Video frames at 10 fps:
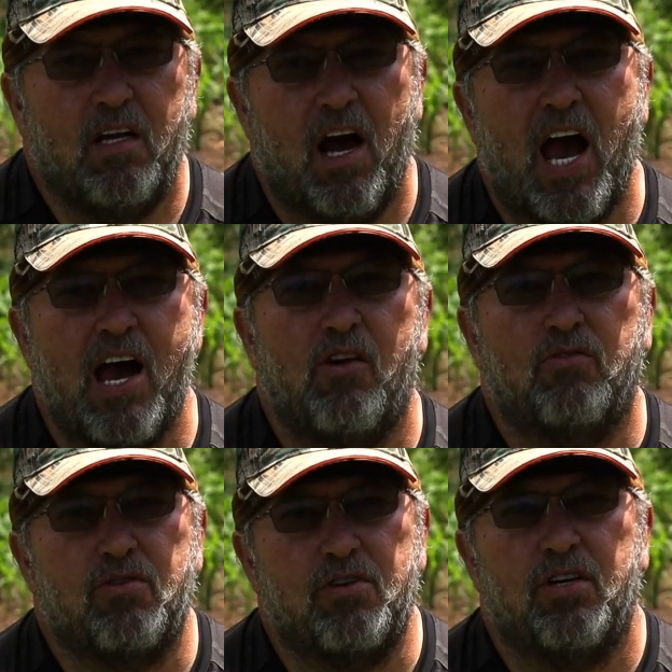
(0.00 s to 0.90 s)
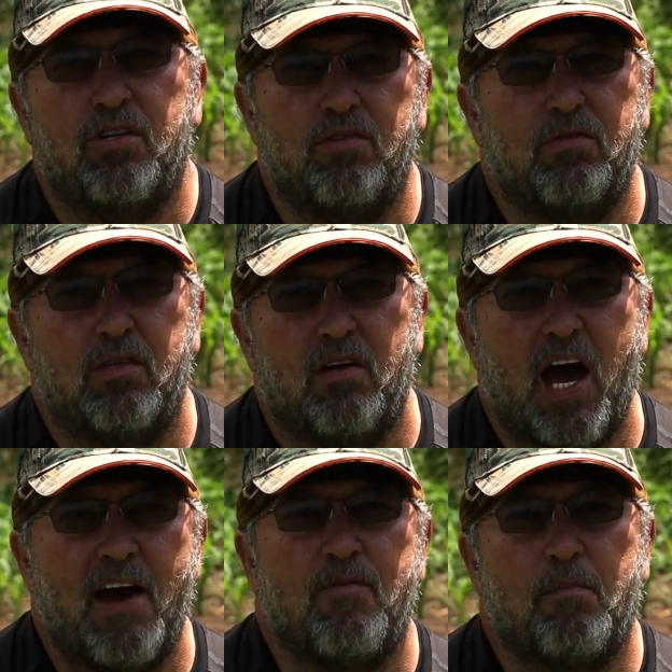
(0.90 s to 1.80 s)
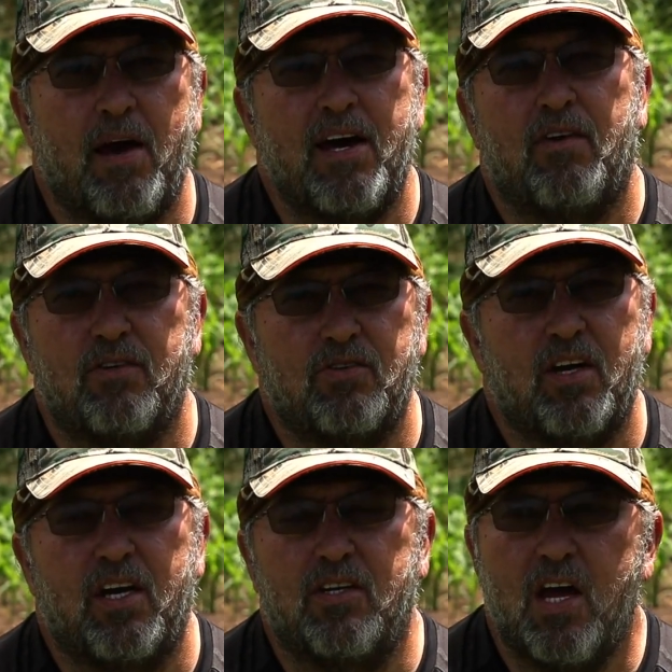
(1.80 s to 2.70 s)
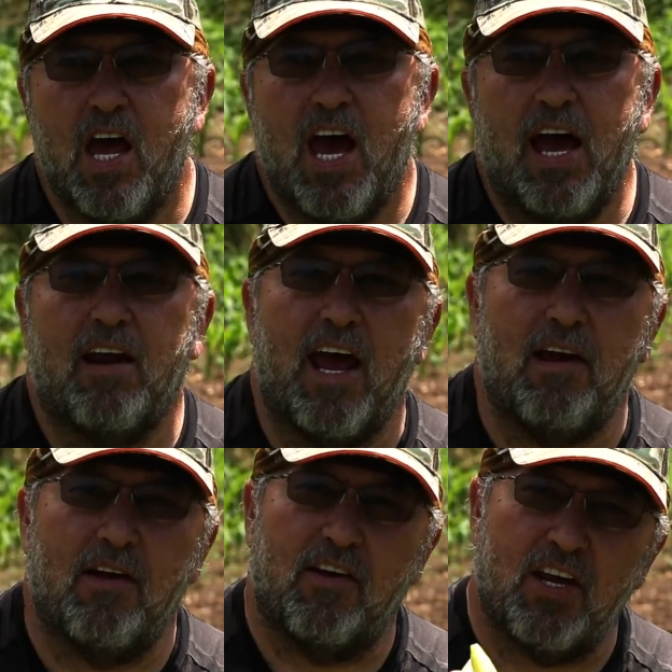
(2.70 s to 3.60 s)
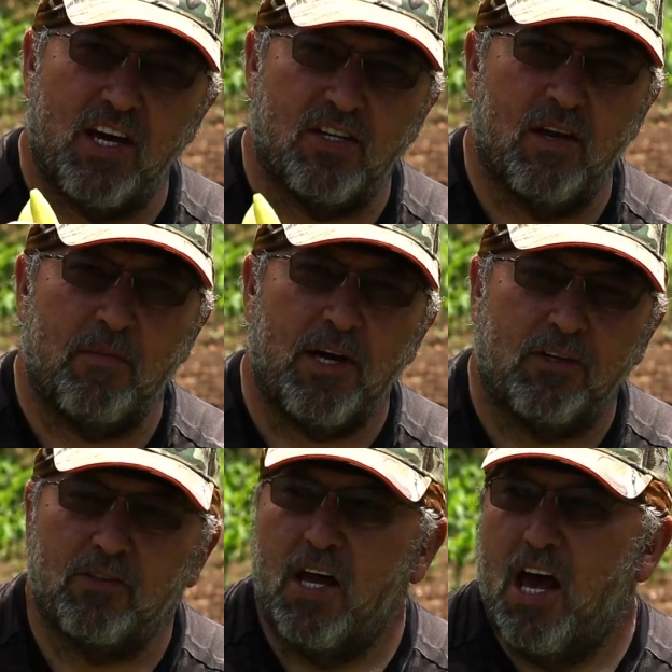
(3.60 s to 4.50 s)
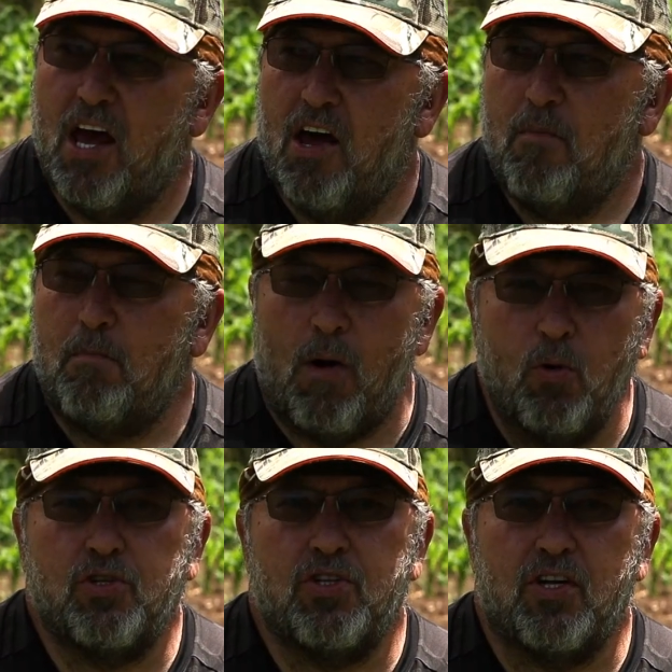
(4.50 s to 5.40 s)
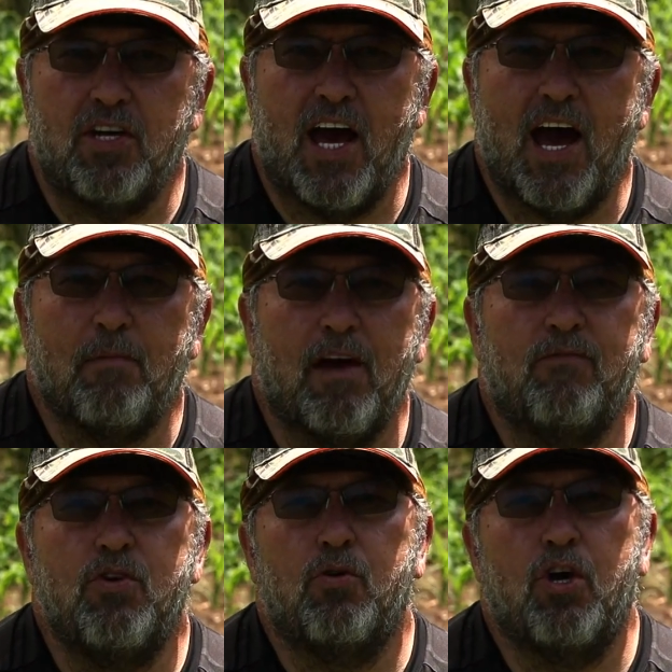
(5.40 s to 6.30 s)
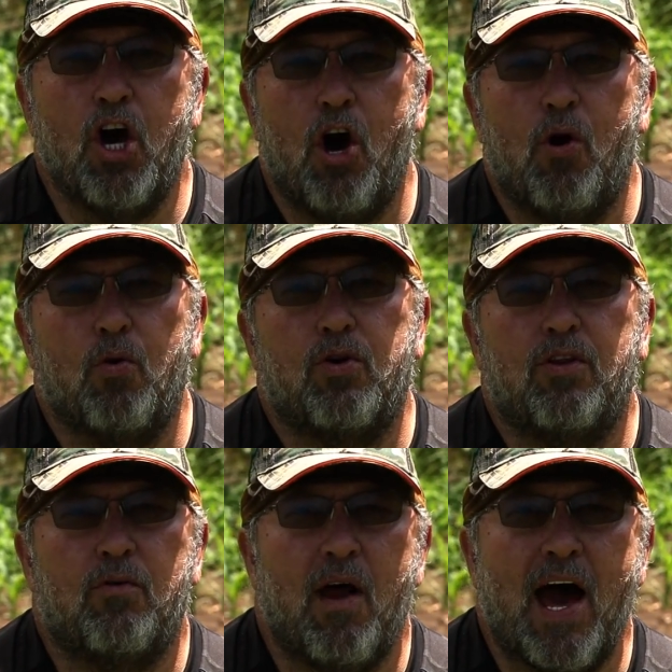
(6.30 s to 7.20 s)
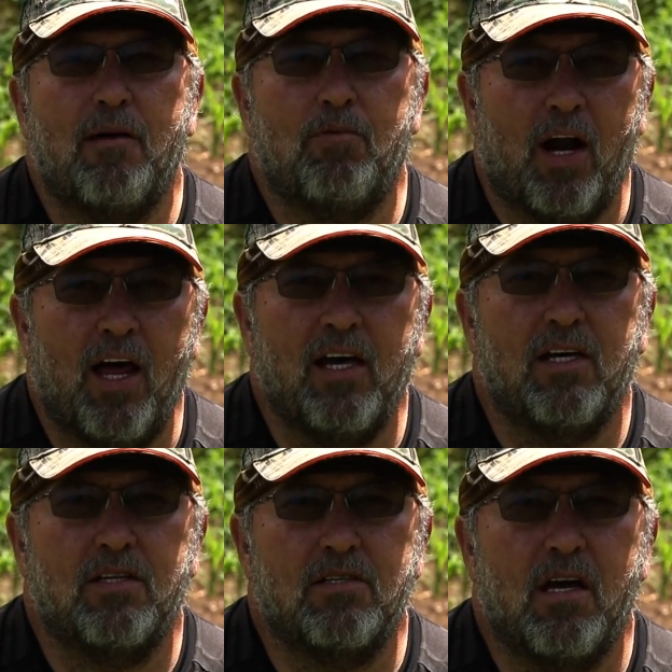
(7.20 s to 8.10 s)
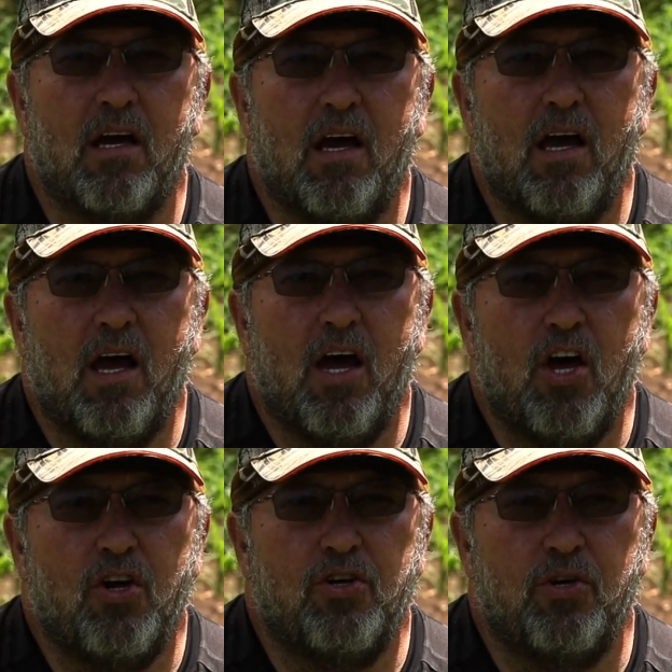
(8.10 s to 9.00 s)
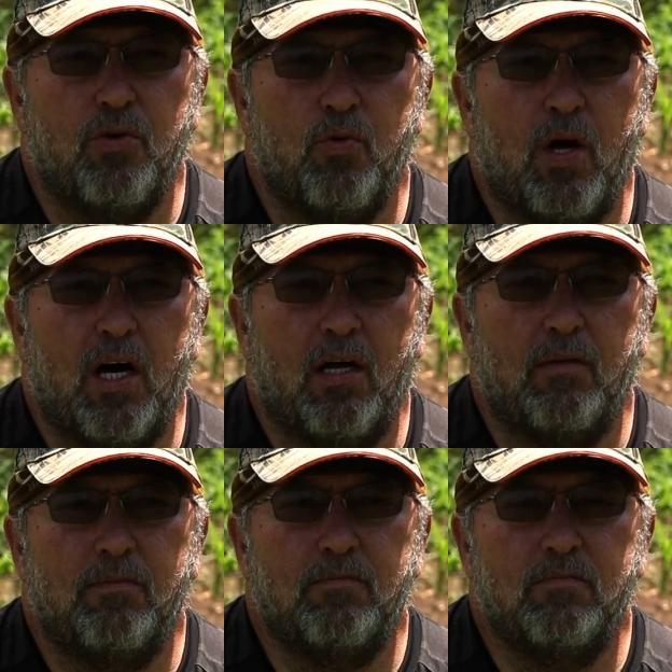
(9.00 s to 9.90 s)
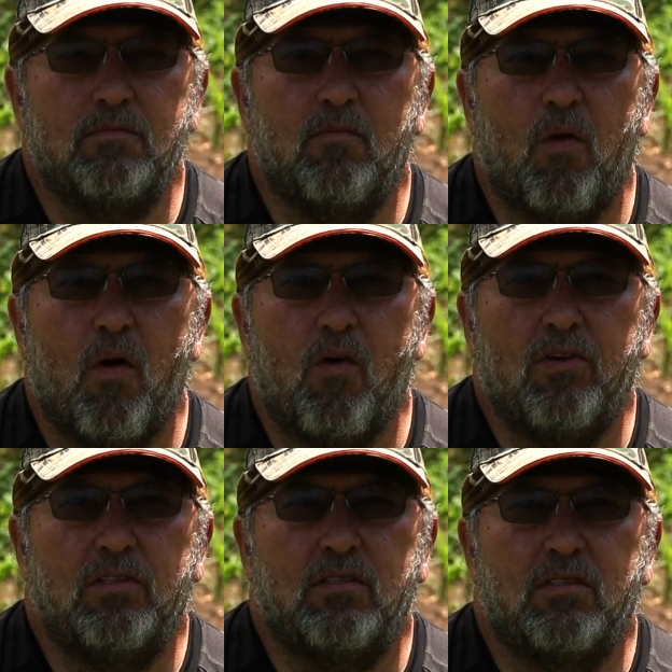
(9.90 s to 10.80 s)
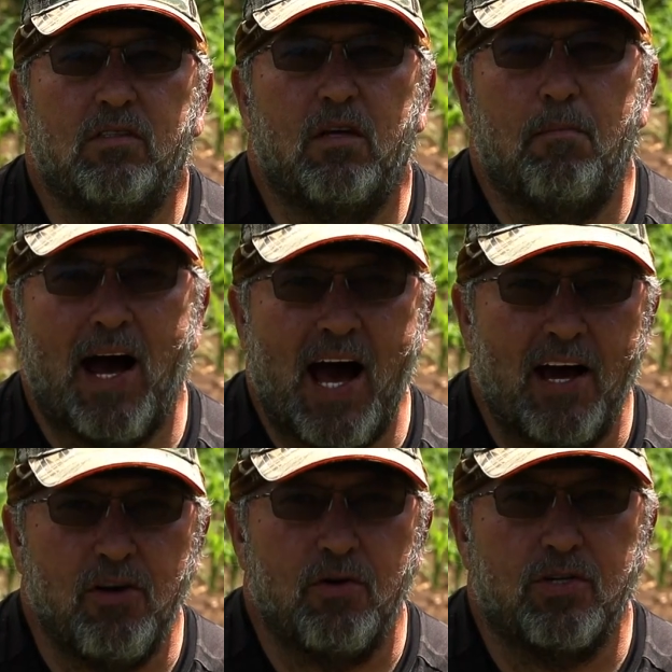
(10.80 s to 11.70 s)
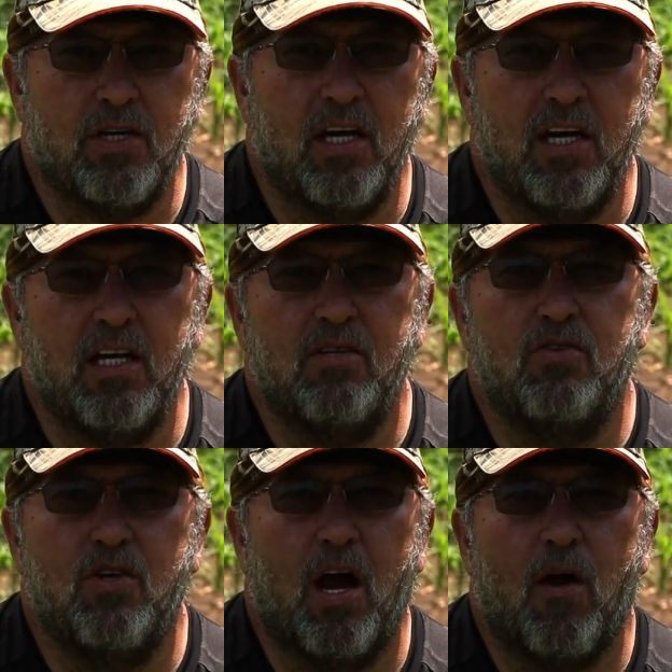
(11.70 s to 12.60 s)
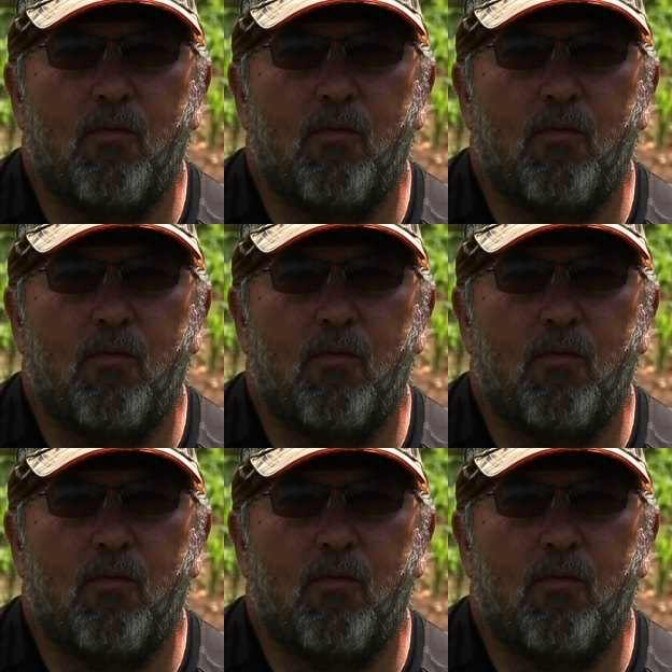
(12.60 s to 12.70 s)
an ounce or two, or a half a pound of seed. And tell you something else, most of the time, if you go to the right place to buy your seeds,